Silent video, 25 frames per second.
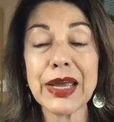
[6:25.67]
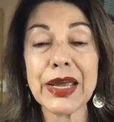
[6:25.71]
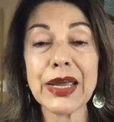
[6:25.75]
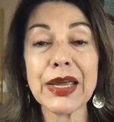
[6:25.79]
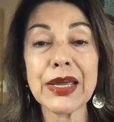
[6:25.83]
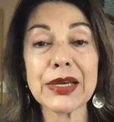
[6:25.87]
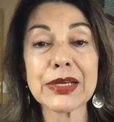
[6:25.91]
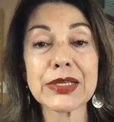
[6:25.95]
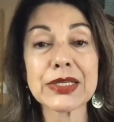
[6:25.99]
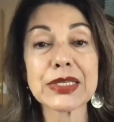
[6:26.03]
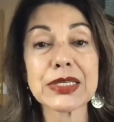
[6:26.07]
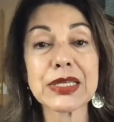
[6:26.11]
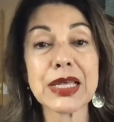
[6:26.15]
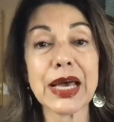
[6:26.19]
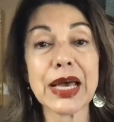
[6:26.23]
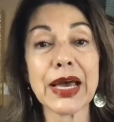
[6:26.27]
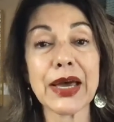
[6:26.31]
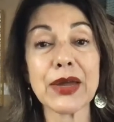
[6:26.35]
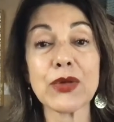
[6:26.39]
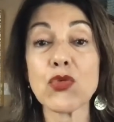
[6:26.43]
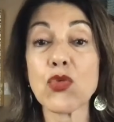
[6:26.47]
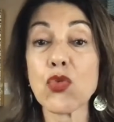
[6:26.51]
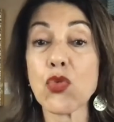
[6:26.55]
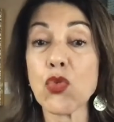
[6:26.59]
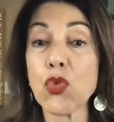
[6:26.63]
is
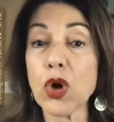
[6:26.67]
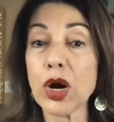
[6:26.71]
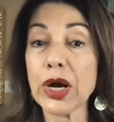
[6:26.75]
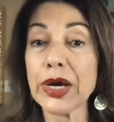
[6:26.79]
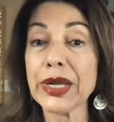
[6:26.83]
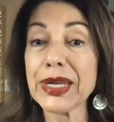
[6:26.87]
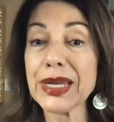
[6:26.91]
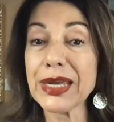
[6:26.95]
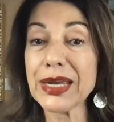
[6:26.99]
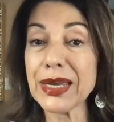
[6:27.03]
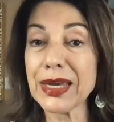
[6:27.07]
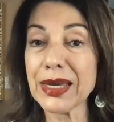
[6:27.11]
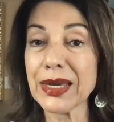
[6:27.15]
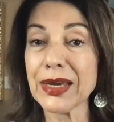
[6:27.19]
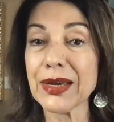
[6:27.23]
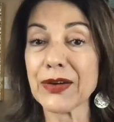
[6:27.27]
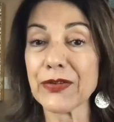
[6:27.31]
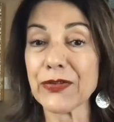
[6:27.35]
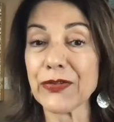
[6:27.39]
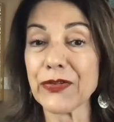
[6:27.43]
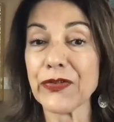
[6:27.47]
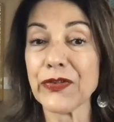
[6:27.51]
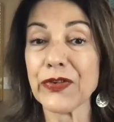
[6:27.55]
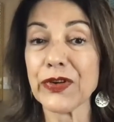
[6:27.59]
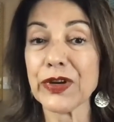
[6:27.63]
that what
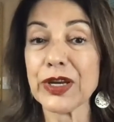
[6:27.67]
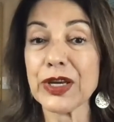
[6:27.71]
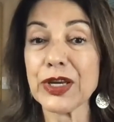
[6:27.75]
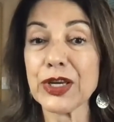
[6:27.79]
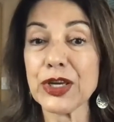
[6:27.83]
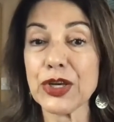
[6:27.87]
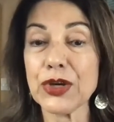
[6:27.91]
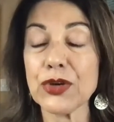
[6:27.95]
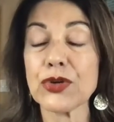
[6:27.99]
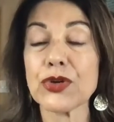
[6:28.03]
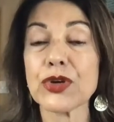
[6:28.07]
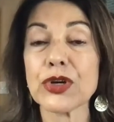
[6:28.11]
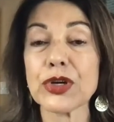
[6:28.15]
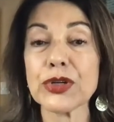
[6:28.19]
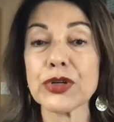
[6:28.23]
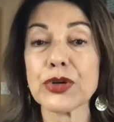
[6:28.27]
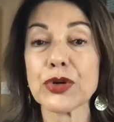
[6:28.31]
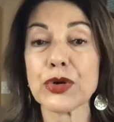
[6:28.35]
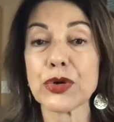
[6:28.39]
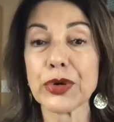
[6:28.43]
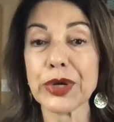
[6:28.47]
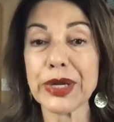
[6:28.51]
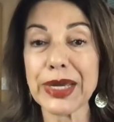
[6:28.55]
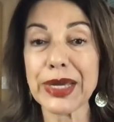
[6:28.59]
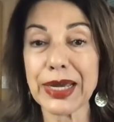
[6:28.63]
if you could
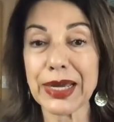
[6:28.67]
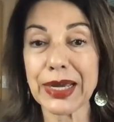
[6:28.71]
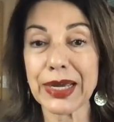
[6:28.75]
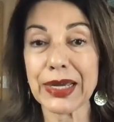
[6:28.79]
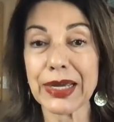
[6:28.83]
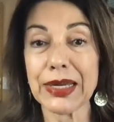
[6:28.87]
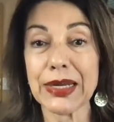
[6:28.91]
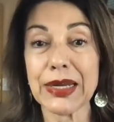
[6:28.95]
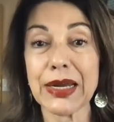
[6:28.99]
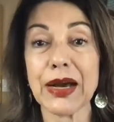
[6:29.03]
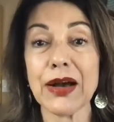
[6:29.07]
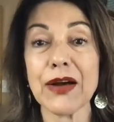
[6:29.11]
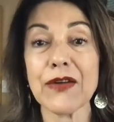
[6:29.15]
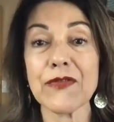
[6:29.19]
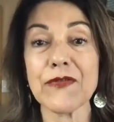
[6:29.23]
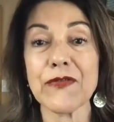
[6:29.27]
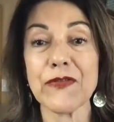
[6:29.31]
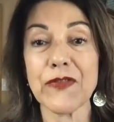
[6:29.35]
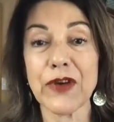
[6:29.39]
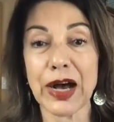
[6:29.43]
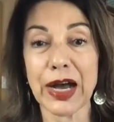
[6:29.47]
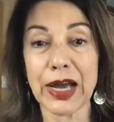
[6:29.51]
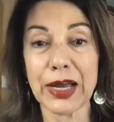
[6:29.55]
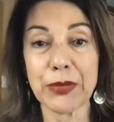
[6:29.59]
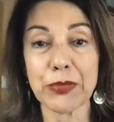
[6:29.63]
create a
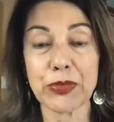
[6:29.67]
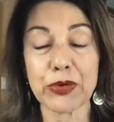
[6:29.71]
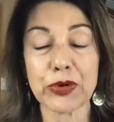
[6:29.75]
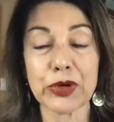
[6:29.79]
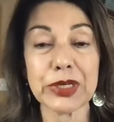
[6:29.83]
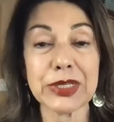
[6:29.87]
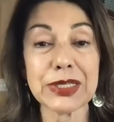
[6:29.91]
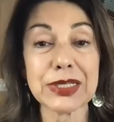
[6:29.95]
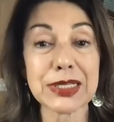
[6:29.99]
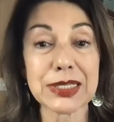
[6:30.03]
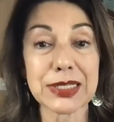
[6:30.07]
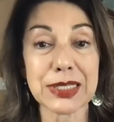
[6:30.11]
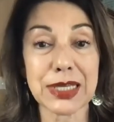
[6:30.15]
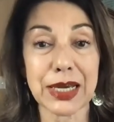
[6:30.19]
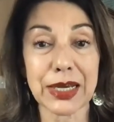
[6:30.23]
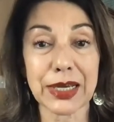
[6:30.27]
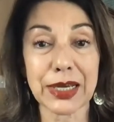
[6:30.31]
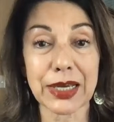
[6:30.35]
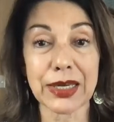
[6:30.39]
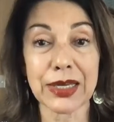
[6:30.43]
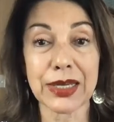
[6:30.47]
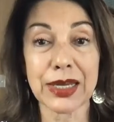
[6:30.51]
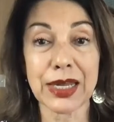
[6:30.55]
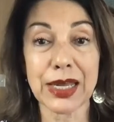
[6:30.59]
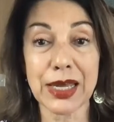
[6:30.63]
vibrant
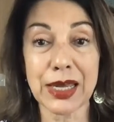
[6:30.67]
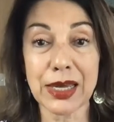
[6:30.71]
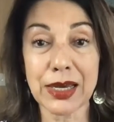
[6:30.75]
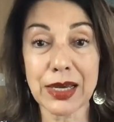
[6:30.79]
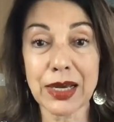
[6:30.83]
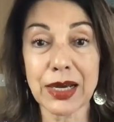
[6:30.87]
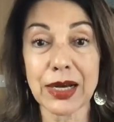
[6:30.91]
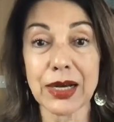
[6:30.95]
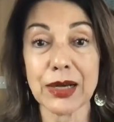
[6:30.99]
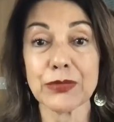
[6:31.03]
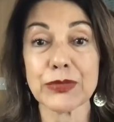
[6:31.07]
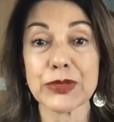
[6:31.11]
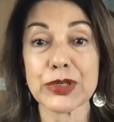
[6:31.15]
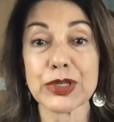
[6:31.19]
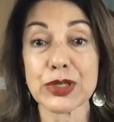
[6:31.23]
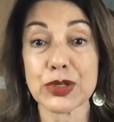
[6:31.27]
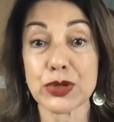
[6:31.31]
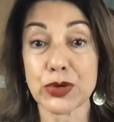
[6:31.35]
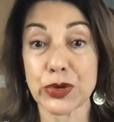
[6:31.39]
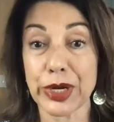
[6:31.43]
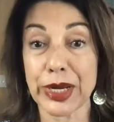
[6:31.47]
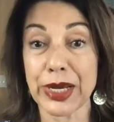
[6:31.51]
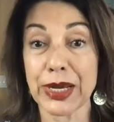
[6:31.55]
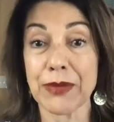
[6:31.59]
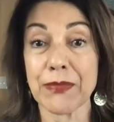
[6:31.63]
second income
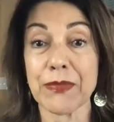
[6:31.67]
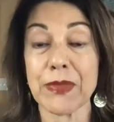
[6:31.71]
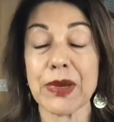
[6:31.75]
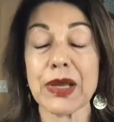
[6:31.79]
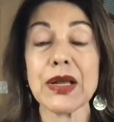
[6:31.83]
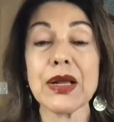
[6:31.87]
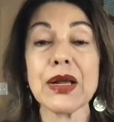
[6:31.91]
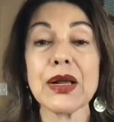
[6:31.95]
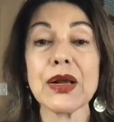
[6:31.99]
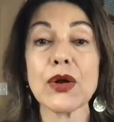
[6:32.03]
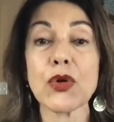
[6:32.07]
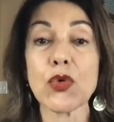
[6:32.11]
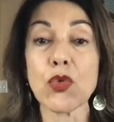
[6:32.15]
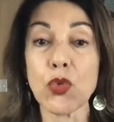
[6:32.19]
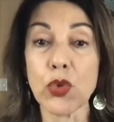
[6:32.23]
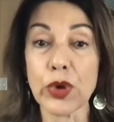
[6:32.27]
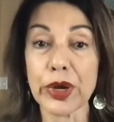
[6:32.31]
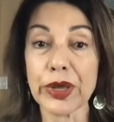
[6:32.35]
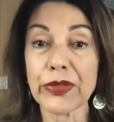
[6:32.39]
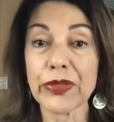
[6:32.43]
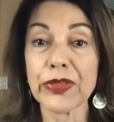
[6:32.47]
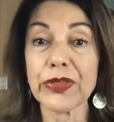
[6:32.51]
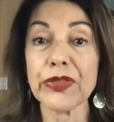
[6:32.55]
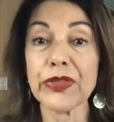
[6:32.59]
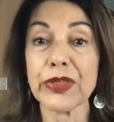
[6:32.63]
stream
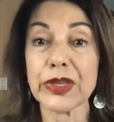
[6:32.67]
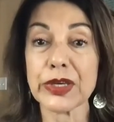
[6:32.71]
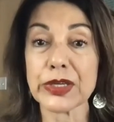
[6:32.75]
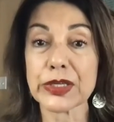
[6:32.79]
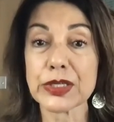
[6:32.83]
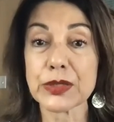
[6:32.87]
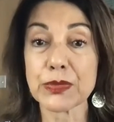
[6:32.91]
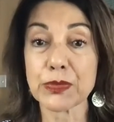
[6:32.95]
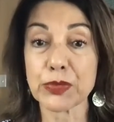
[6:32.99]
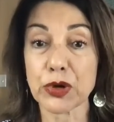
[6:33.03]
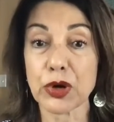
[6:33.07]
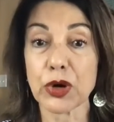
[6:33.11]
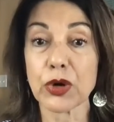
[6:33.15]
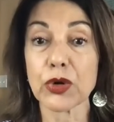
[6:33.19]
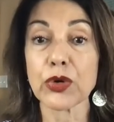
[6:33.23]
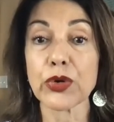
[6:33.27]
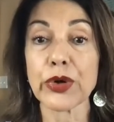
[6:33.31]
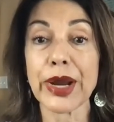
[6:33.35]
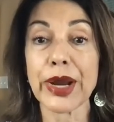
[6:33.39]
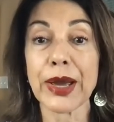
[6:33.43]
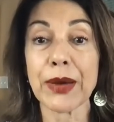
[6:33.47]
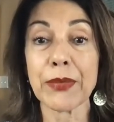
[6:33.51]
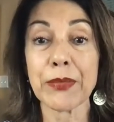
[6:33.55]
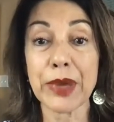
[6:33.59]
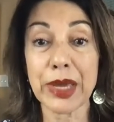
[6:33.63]
with this
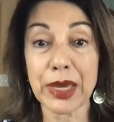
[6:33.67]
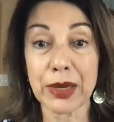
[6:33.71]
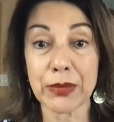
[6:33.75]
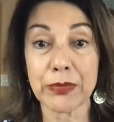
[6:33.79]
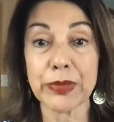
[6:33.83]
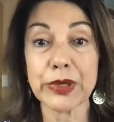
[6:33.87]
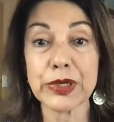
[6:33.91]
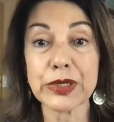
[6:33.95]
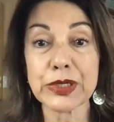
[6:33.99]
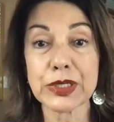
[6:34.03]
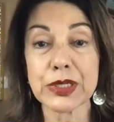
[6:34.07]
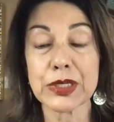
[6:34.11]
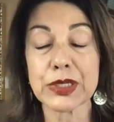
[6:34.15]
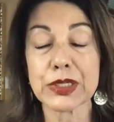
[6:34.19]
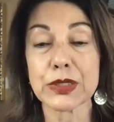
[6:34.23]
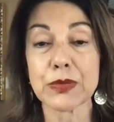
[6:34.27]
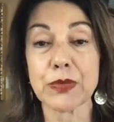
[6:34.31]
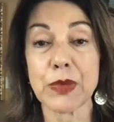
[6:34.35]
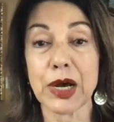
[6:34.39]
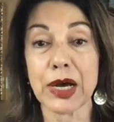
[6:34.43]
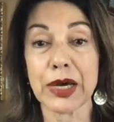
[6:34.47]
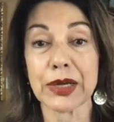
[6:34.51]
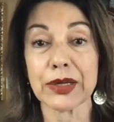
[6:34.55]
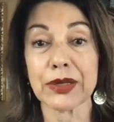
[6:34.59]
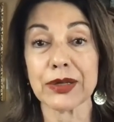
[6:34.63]
program and business
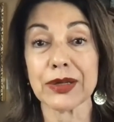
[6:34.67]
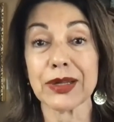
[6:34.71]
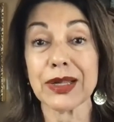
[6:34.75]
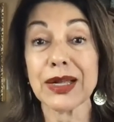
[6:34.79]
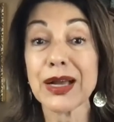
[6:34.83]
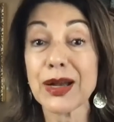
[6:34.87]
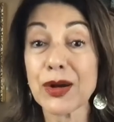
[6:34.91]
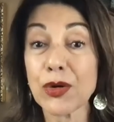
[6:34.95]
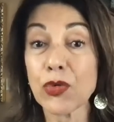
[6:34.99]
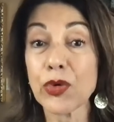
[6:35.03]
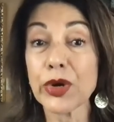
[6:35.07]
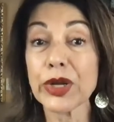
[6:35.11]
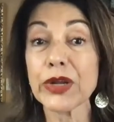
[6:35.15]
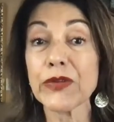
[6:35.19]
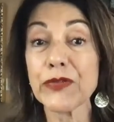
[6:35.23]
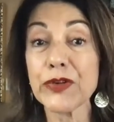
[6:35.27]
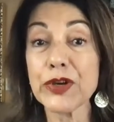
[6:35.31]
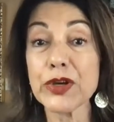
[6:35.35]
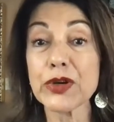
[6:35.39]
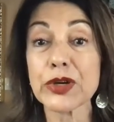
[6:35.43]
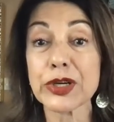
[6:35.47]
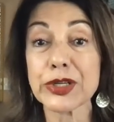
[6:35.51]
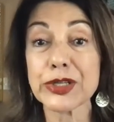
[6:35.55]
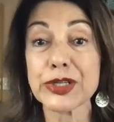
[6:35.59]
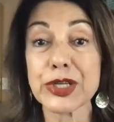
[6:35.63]
model? What if
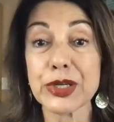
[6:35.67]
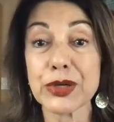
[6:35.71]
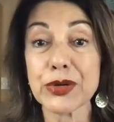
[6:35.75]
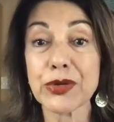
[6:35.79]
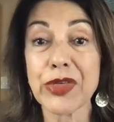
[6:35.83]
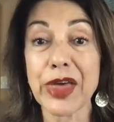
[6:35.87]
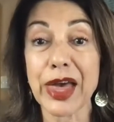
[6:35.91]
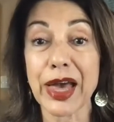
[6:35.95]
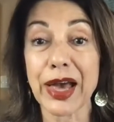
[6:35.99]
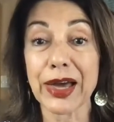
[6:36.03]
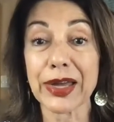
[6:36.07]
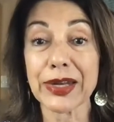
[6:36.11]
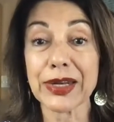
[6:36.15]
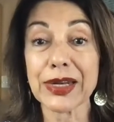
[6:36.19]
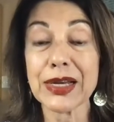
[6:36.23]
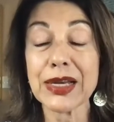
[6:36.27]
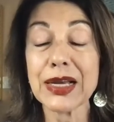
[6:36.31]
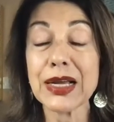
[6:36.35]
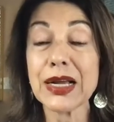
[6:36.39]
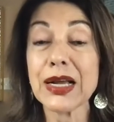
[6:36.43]
you could do that?